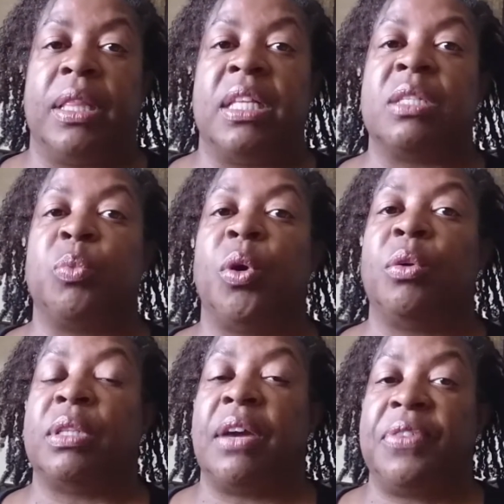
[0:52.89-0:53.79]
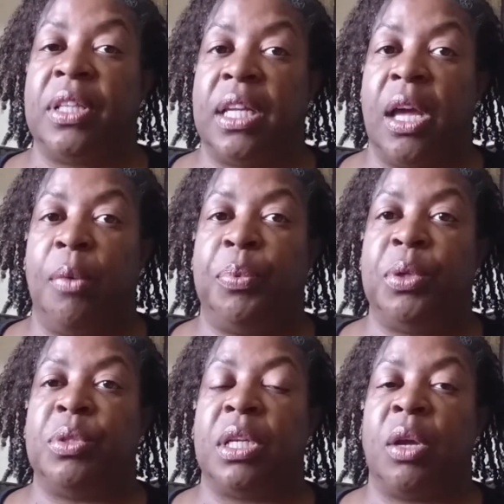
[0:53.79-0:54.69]
this will definitely help
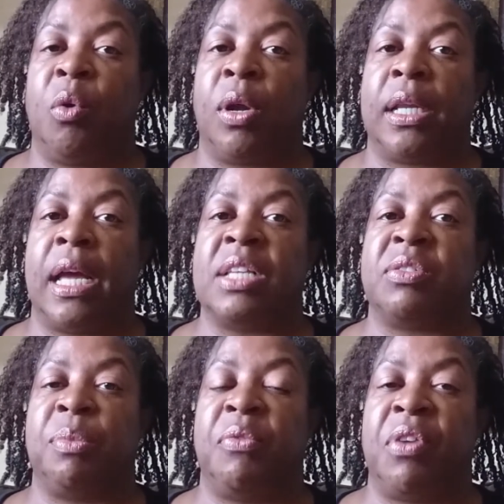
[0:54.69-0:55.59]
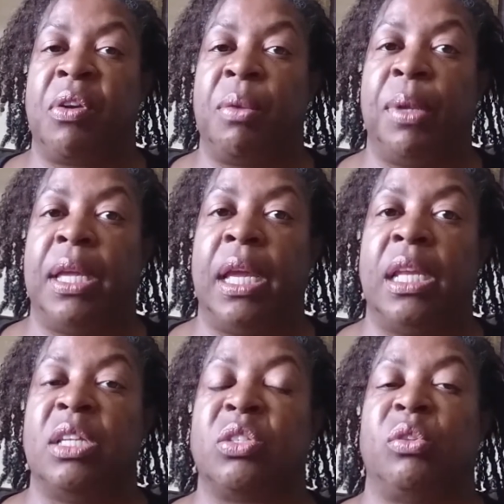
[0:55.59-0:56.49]
you to get organized from the very
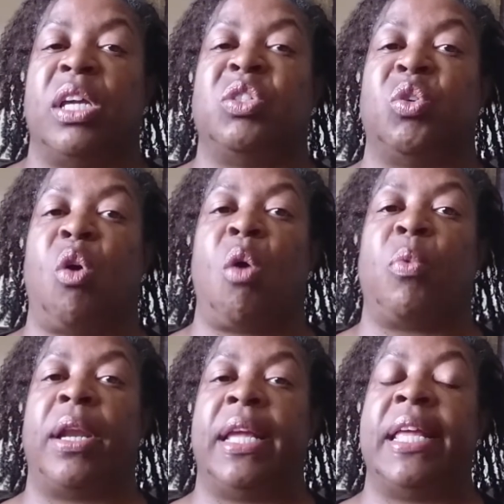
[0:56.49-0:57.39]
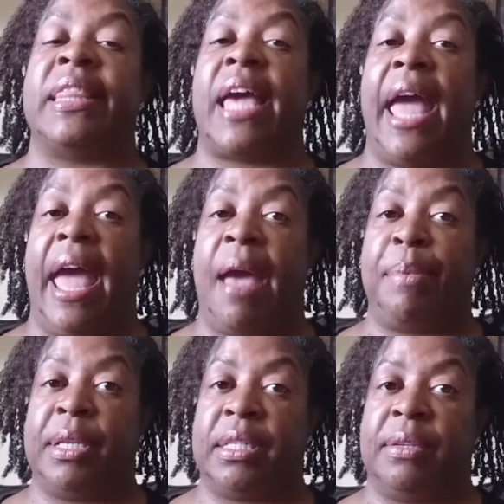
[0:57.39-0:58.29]
beginning so that you're already in the
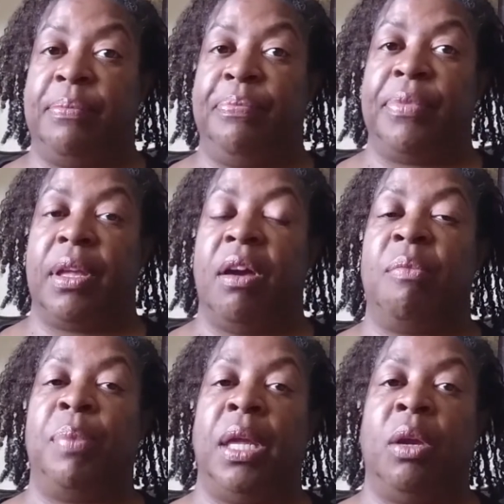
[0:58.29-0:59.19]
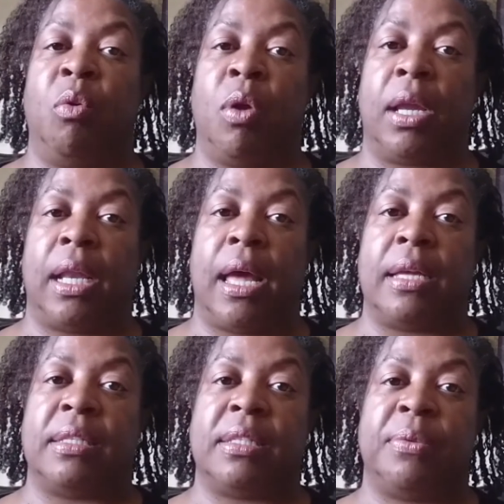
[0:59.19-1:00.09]
habit of being
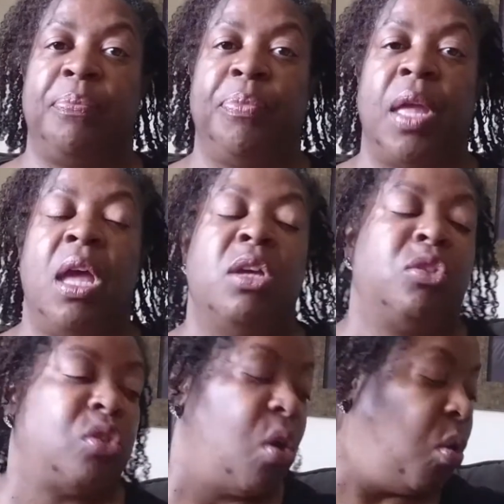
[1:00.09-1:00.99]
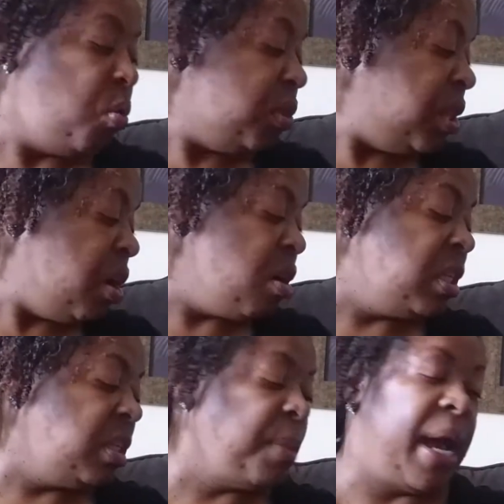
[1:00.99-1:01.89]
organized. So there are
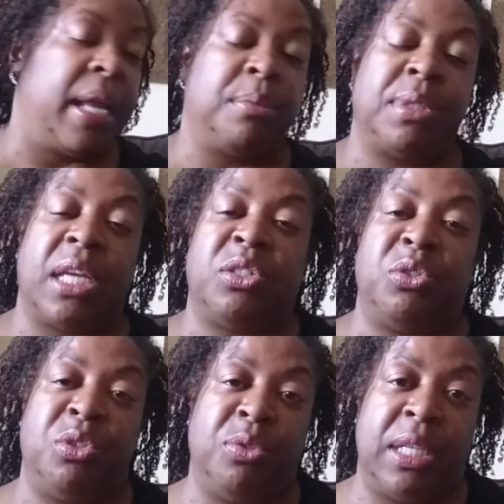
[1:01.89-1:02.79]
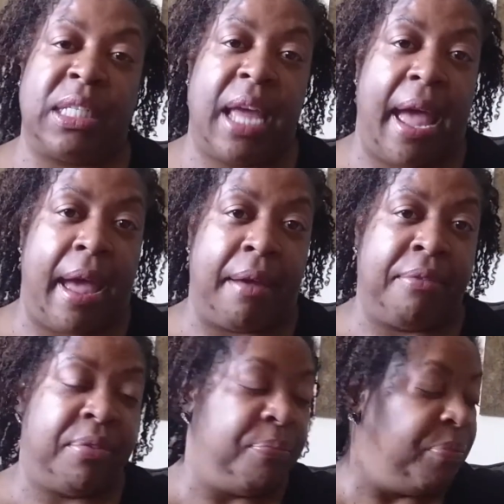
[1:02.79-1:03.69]
some items that you do need to have.